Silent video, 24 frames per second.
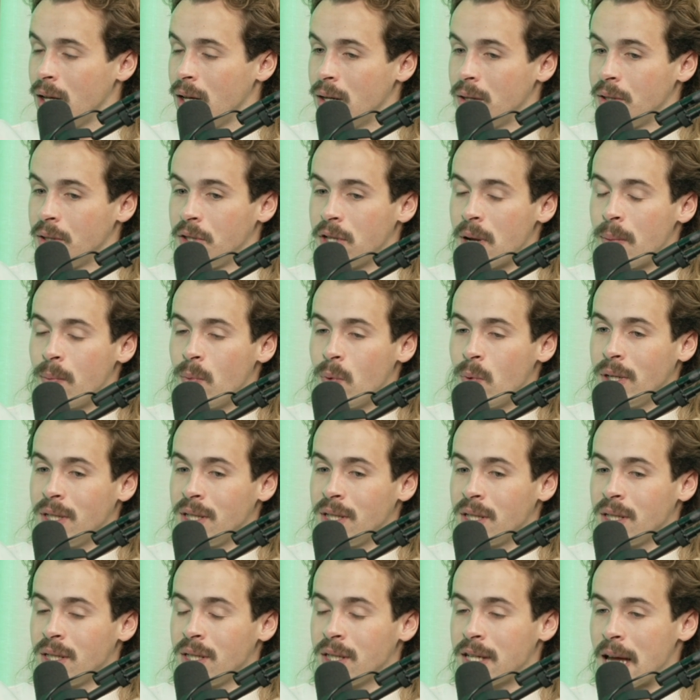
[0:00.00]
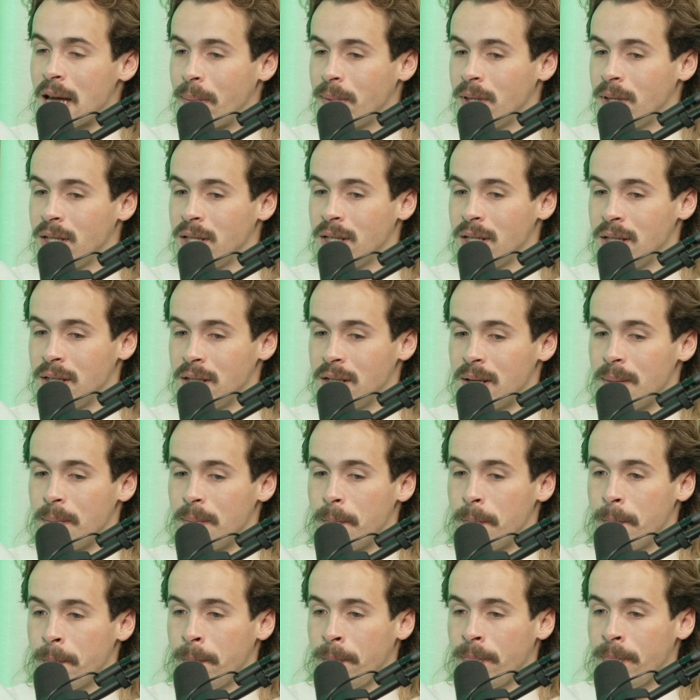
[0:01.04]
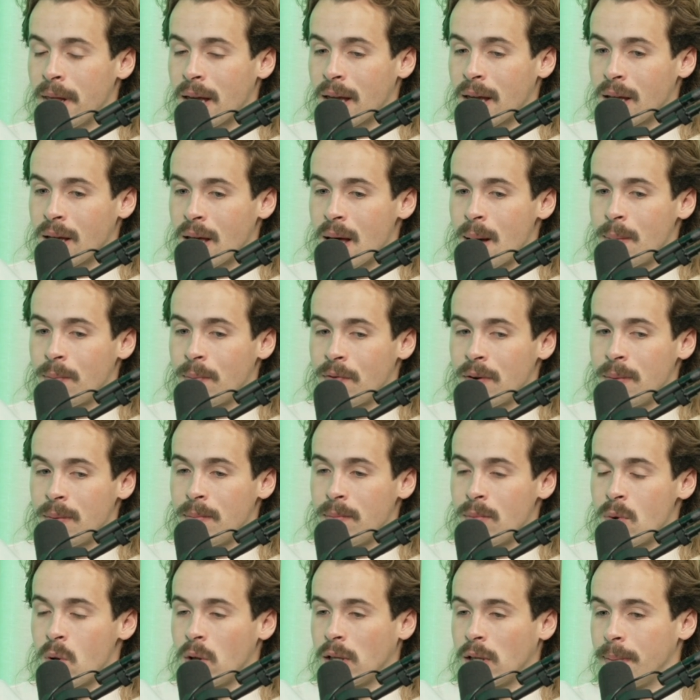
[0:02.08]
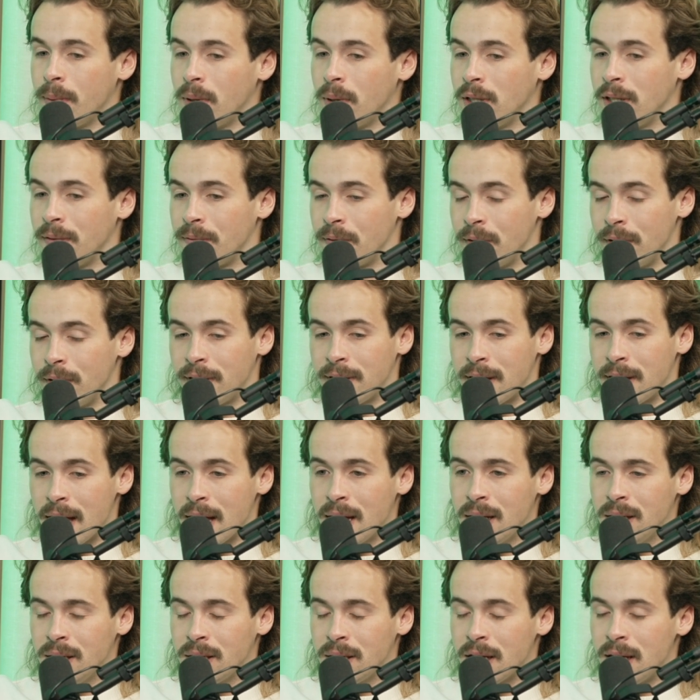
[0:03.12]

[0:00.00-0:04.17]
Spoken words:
Someone's skepticism can come from multiple different things.